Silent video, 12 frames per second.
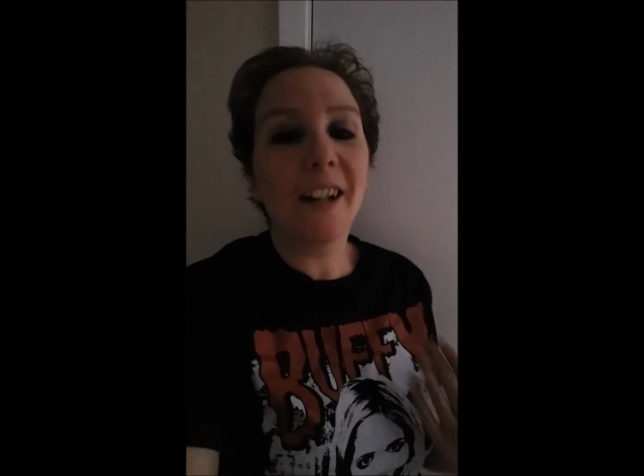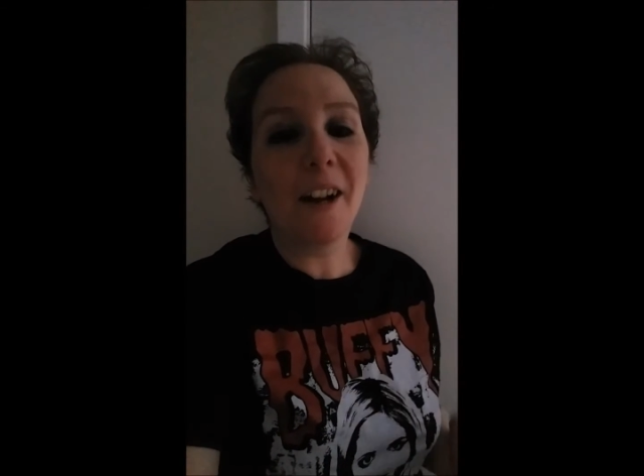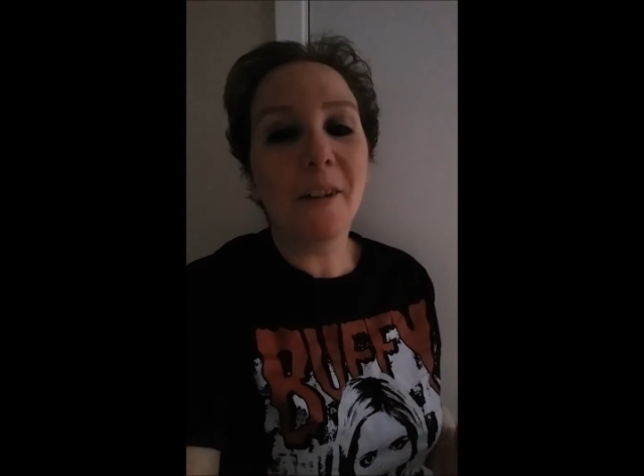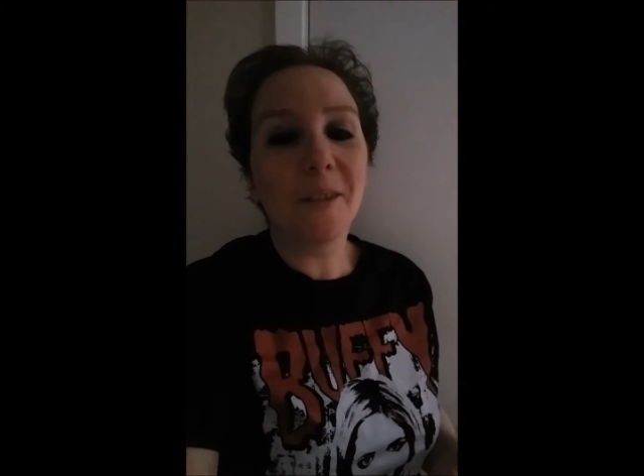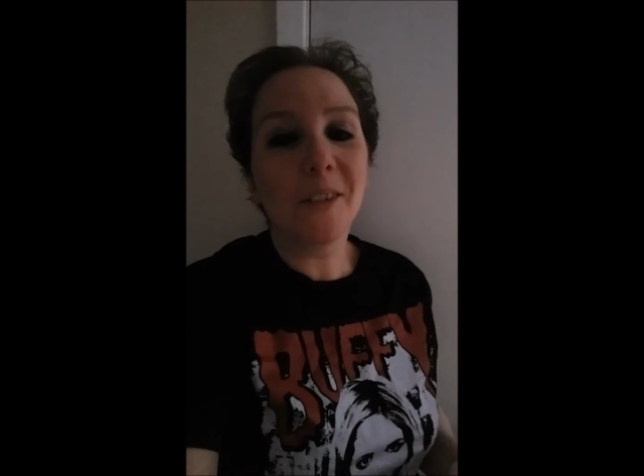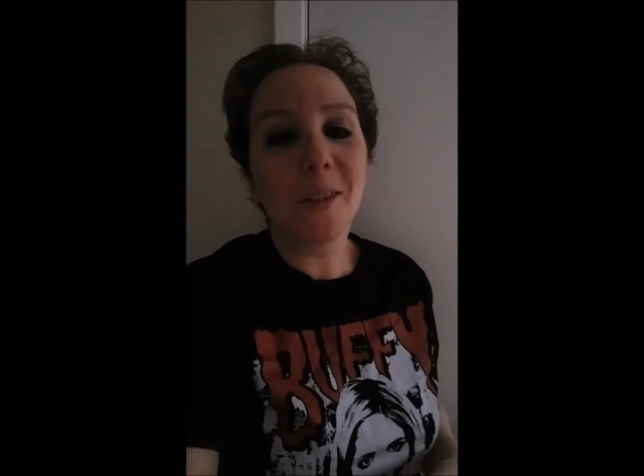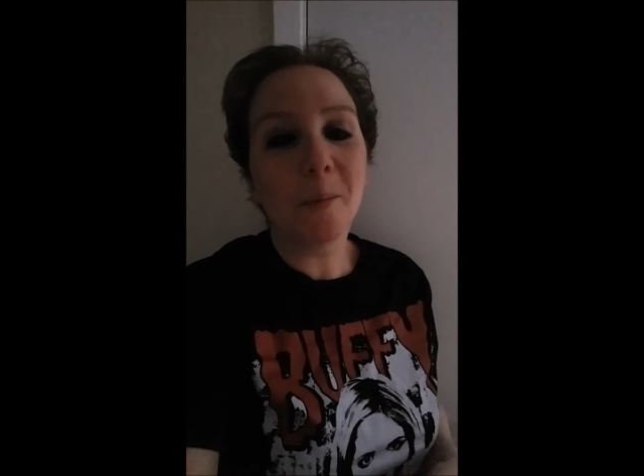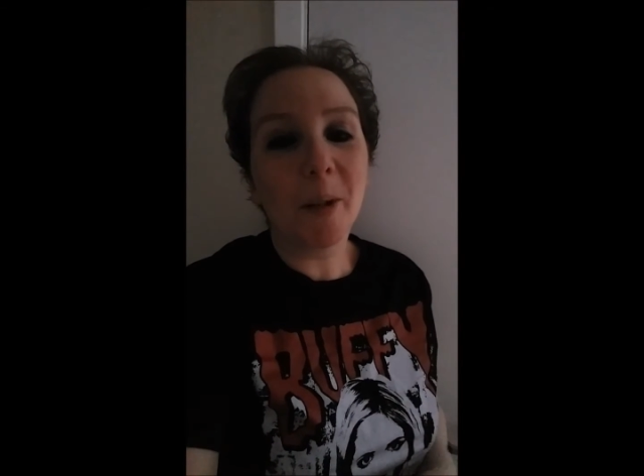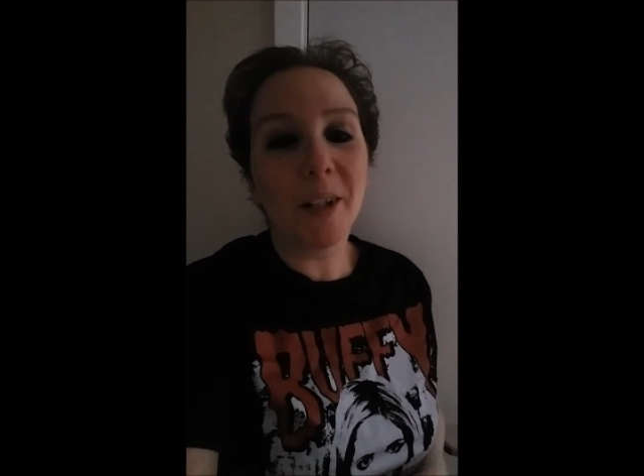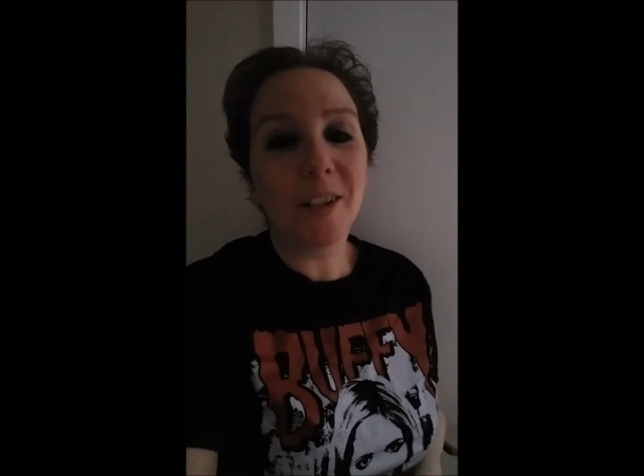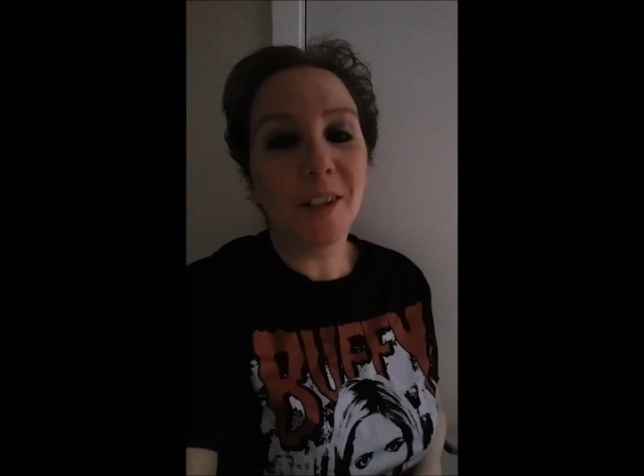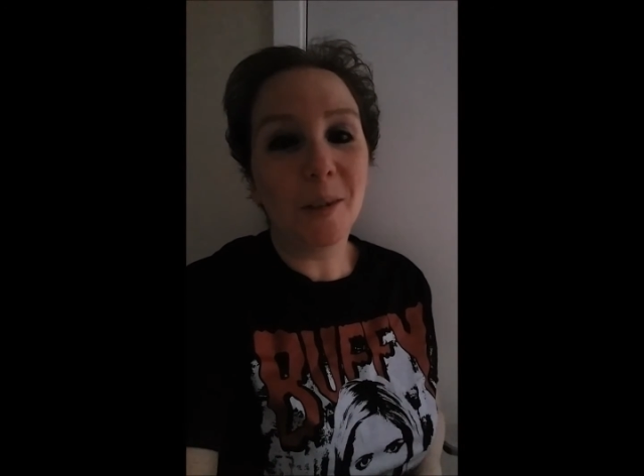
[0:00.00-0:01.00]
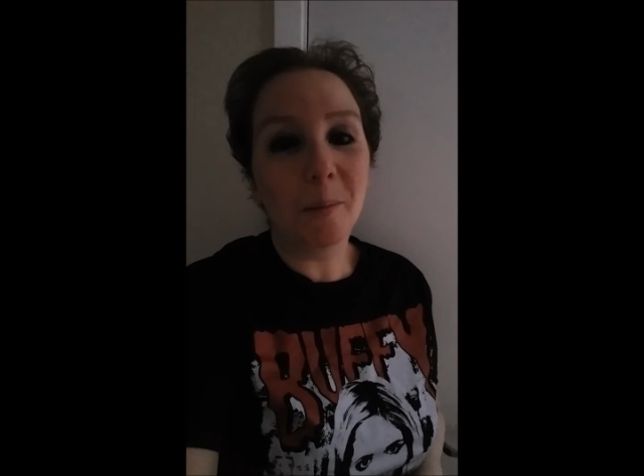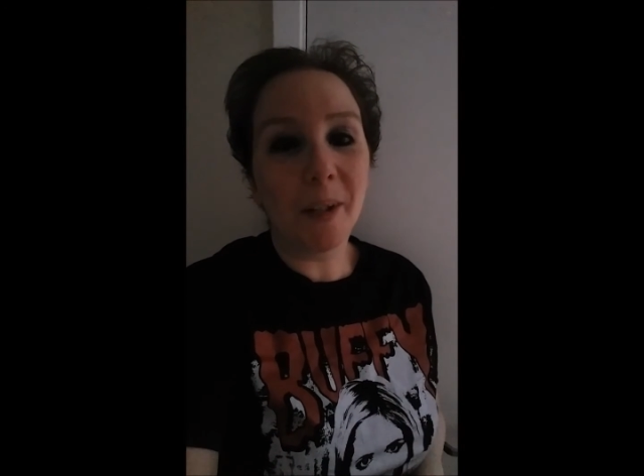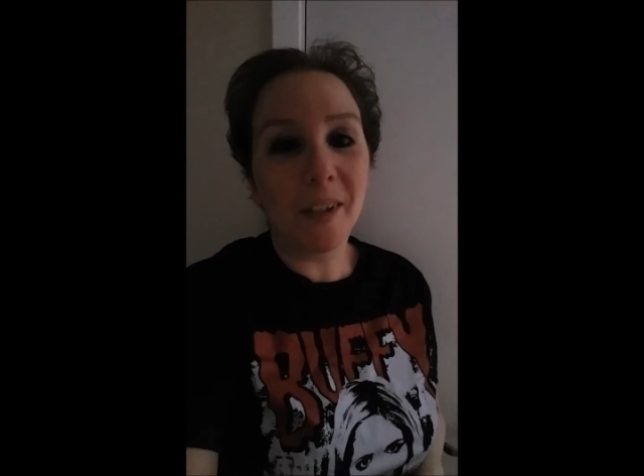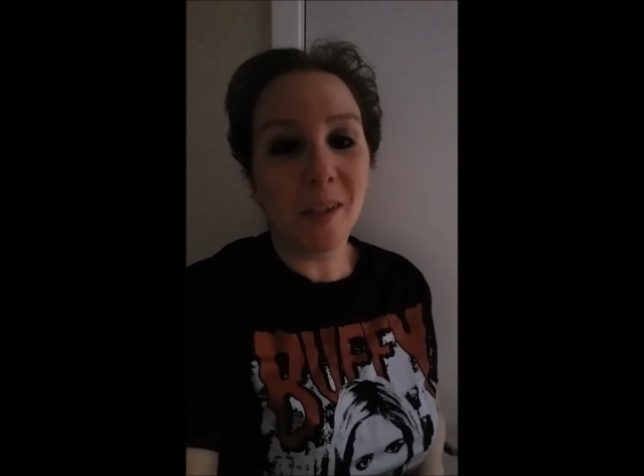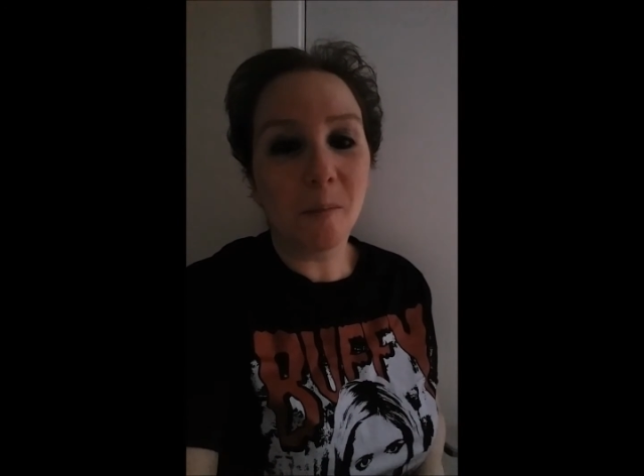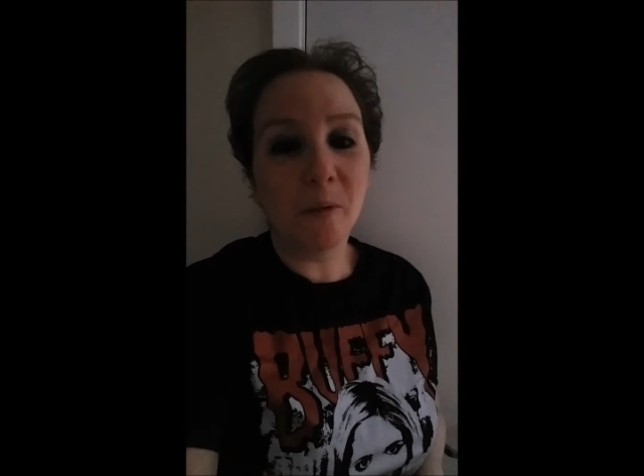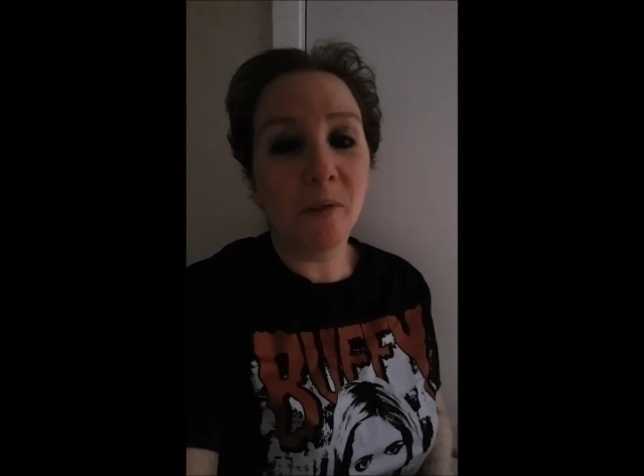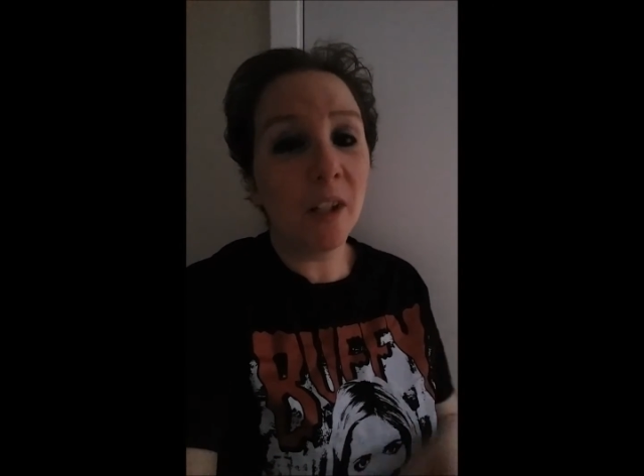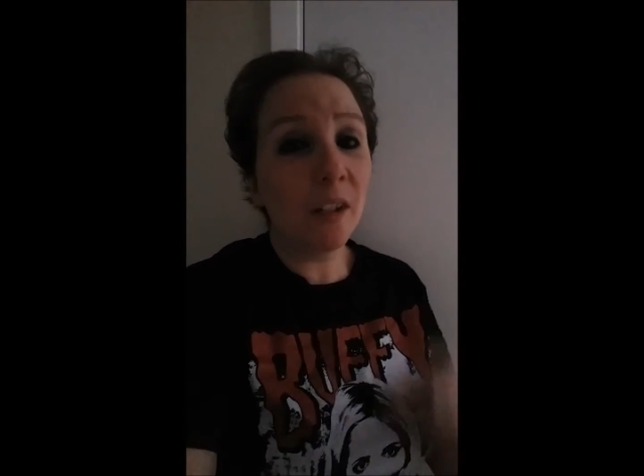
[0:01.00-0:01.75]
I was inspired to do by this movie,